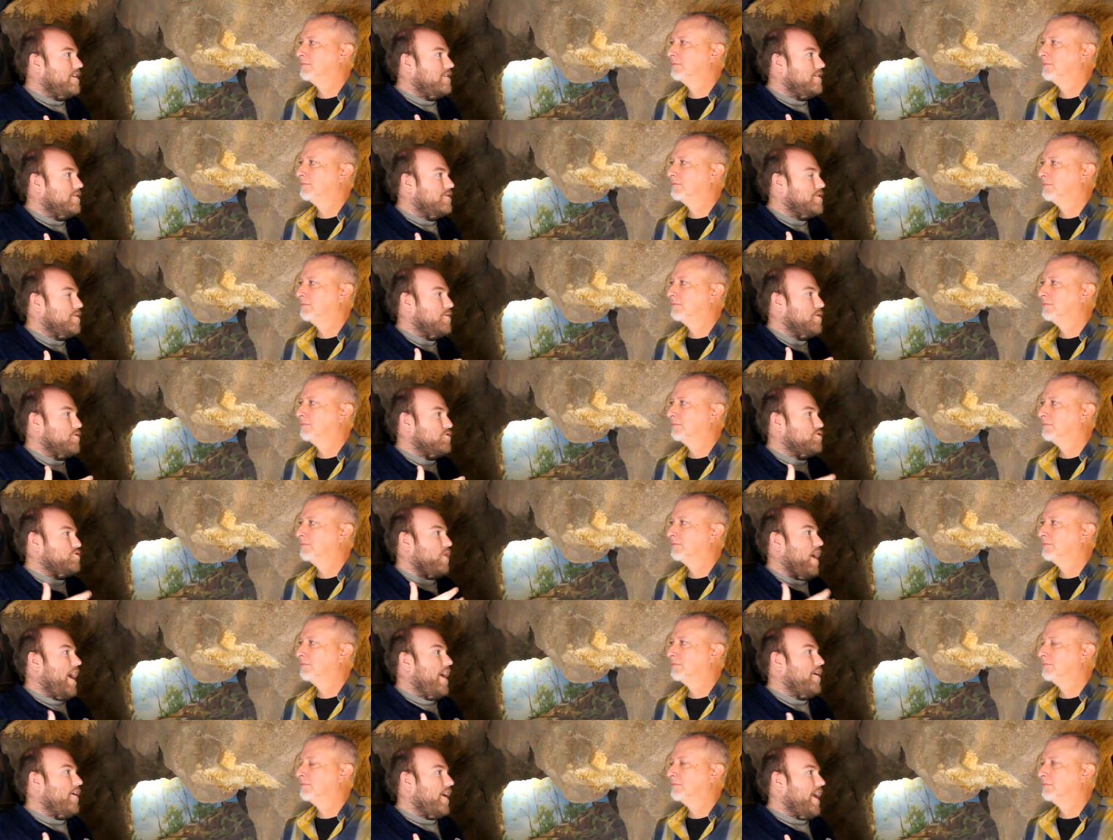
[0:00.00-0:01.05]
Speaker 1: in some of those
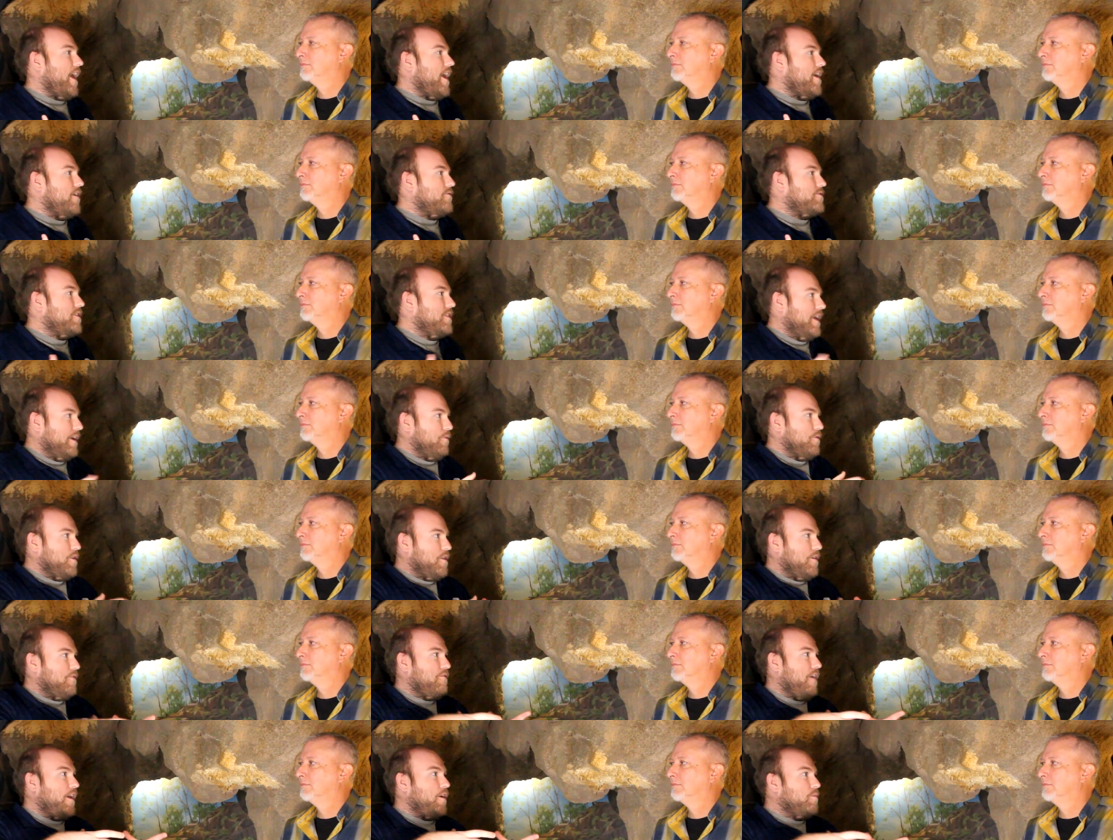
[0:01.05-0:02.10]
drier caves, like where
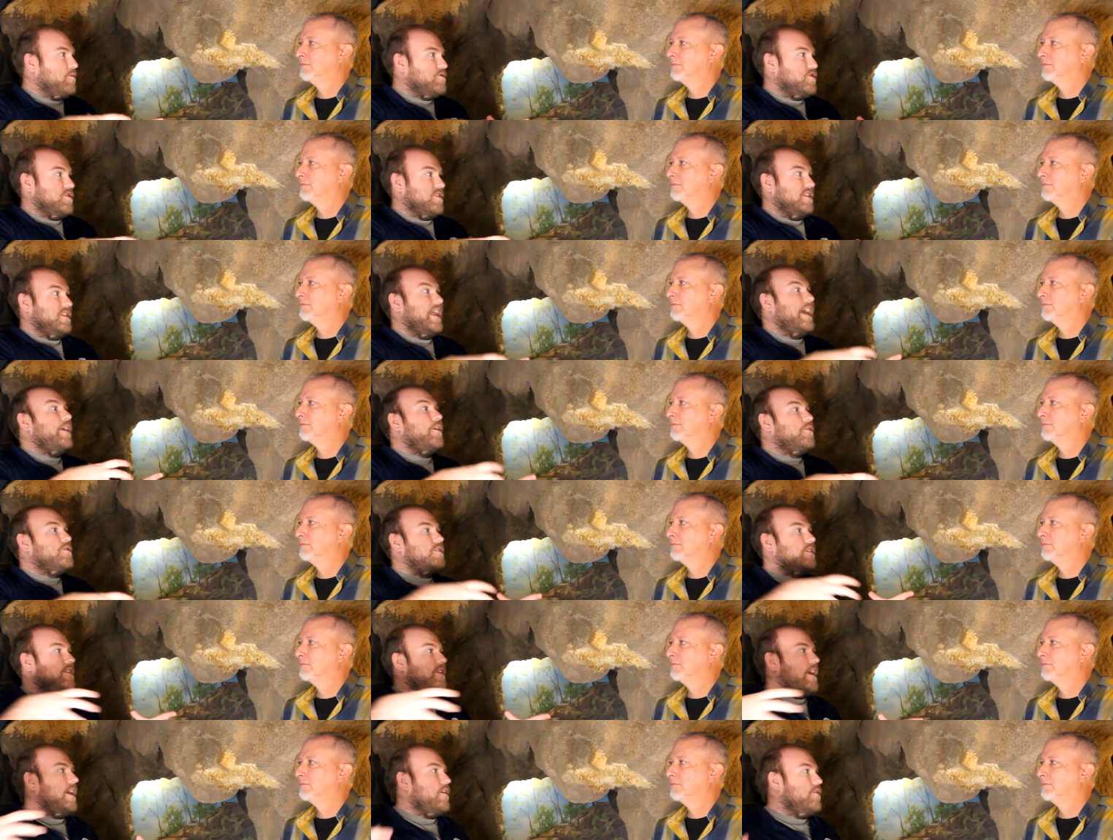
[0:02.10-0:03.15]
they find almost just layers
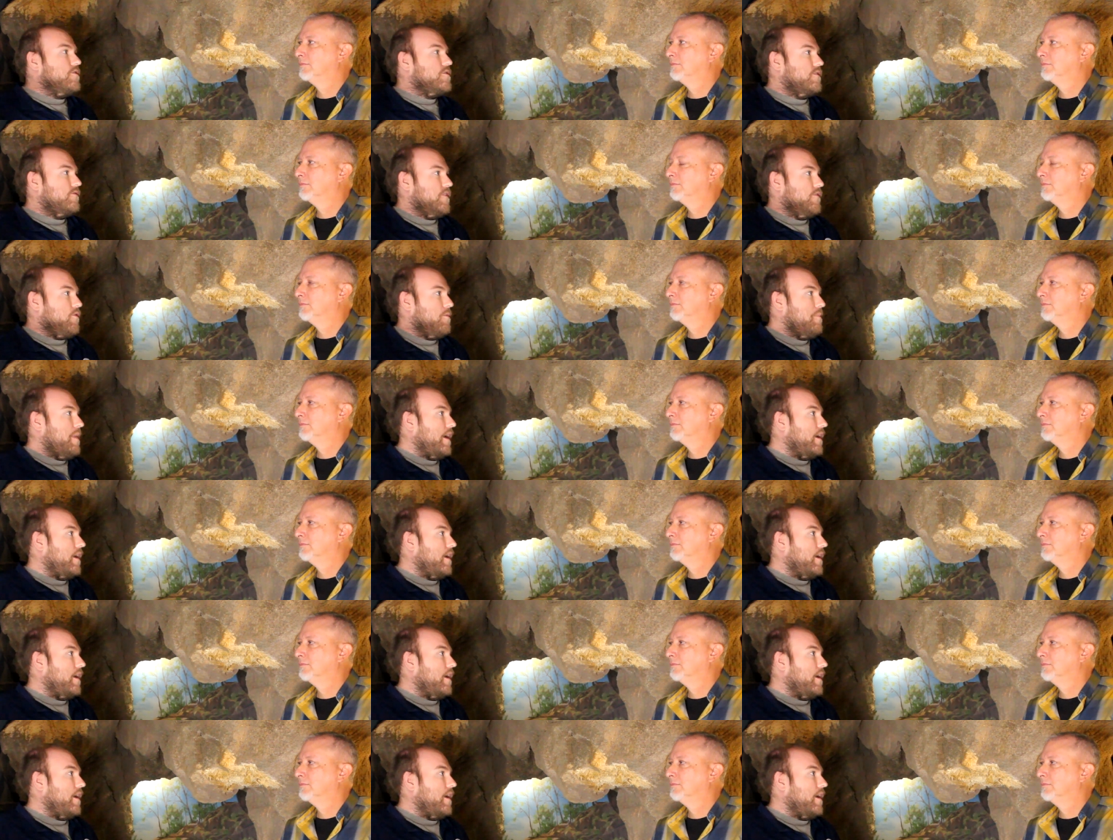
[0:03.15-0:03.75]
and layers of different